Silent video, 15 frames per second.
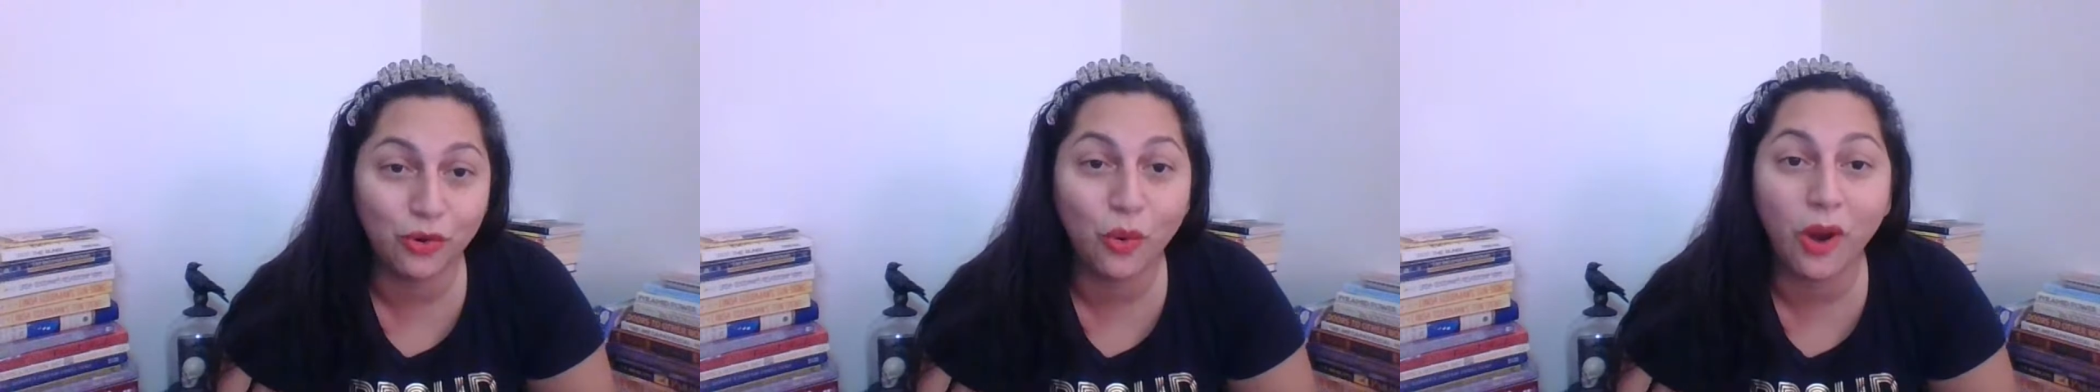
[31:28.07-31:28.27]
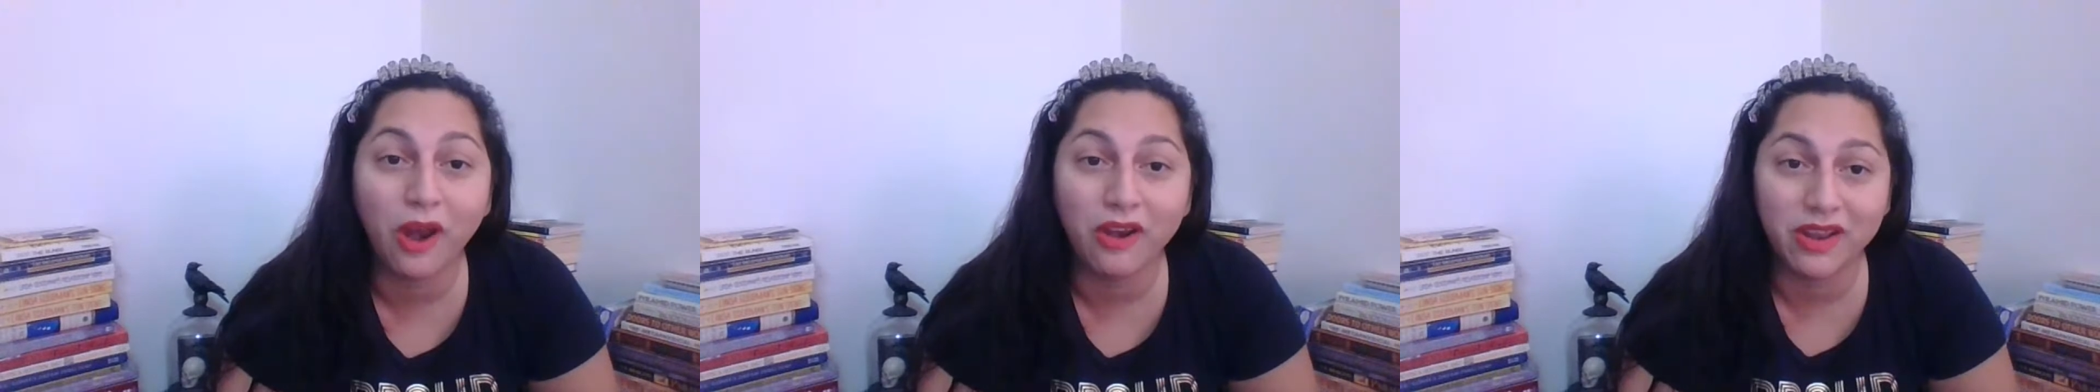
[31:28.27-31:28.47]

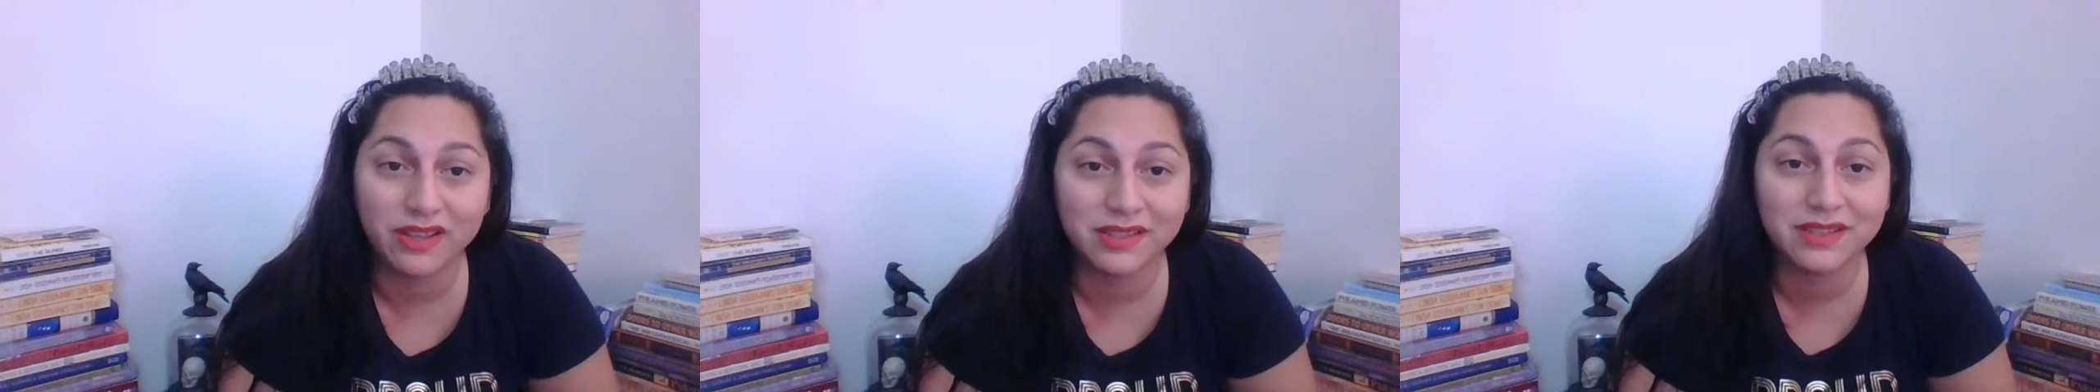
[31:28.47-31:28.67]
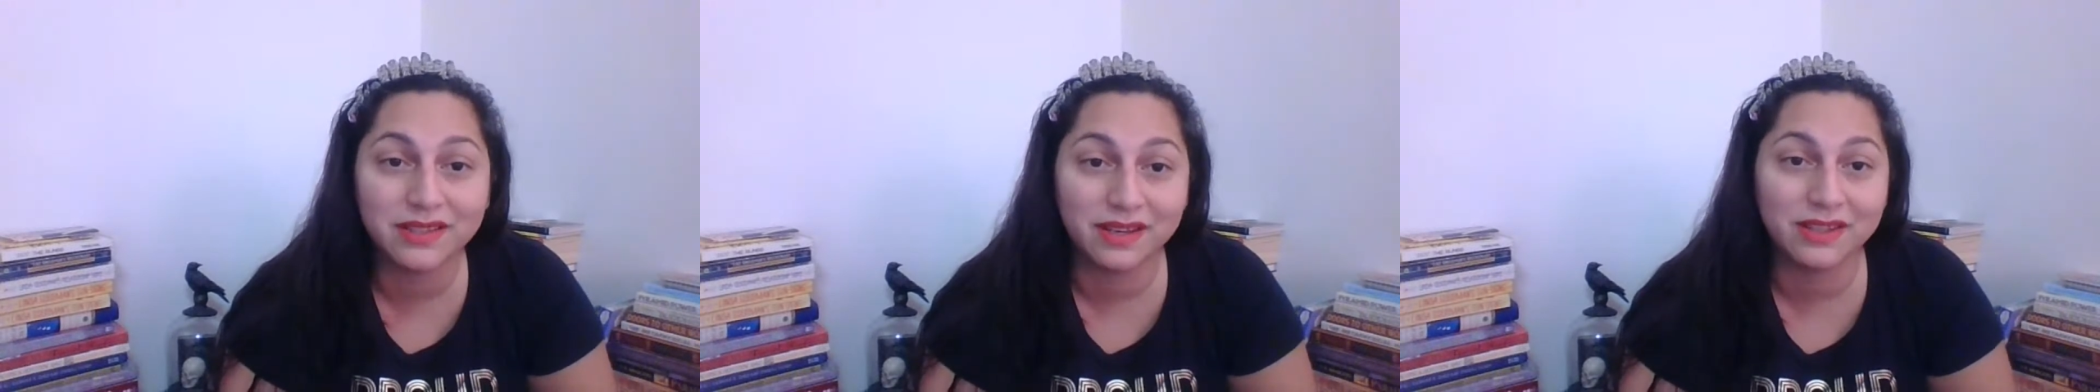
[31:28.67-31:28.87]

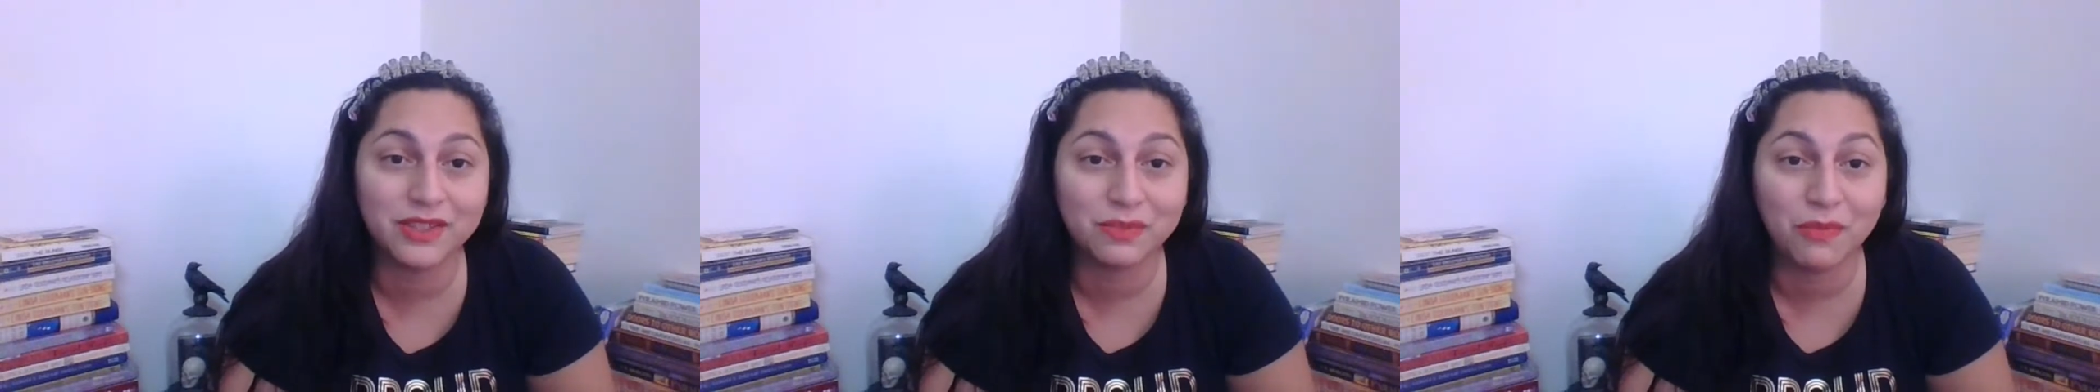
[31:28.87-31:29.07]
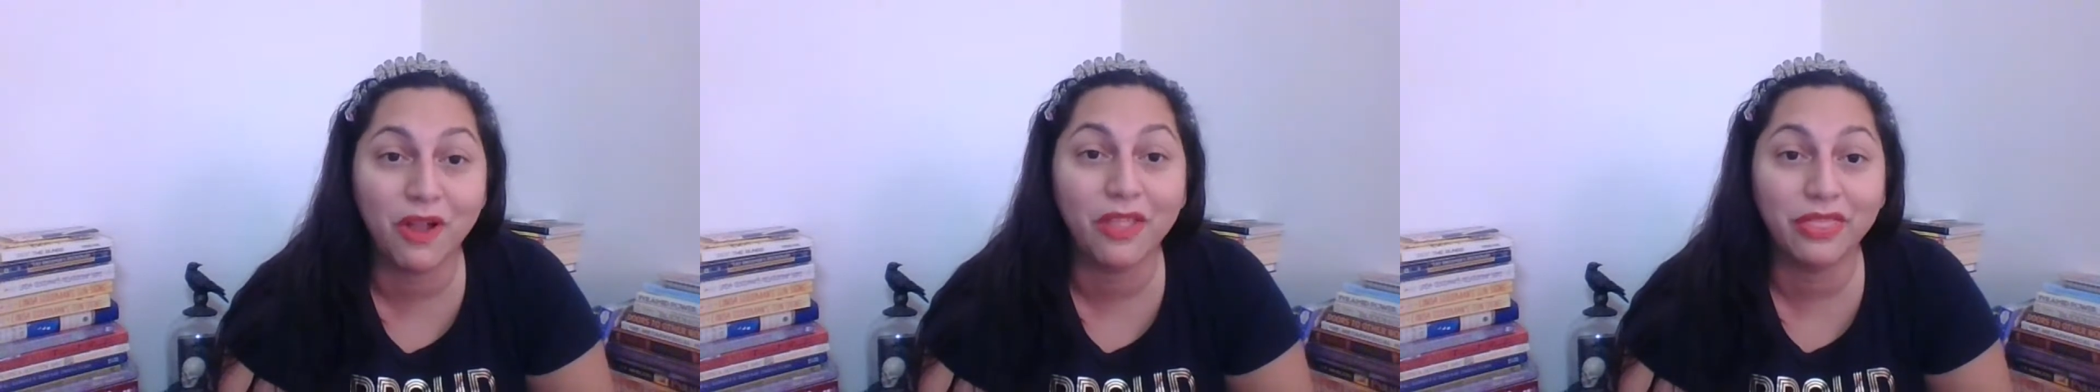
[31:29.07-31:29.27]
Aquarius
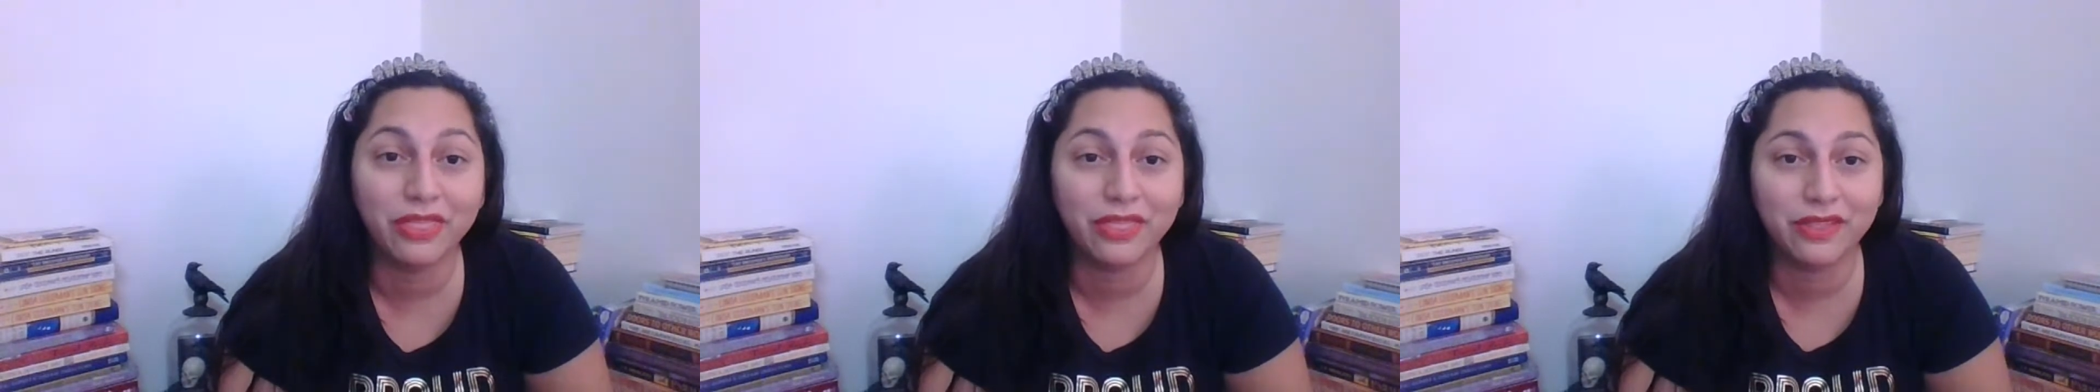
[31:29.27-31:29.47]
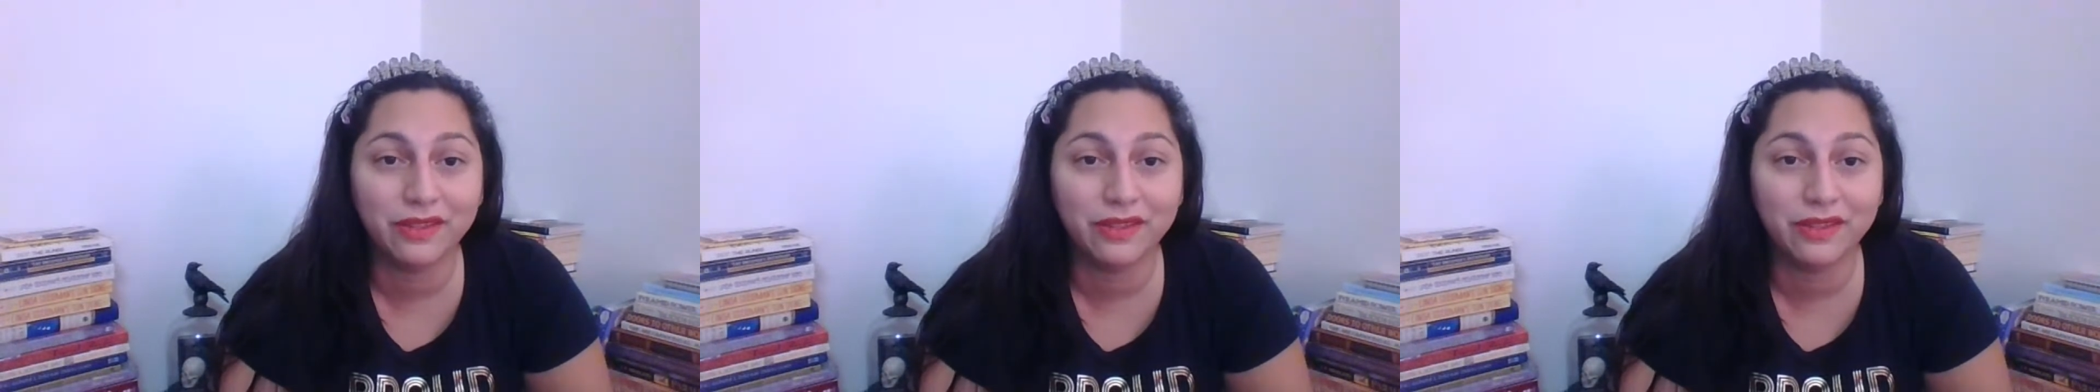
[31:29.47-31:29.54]
next month.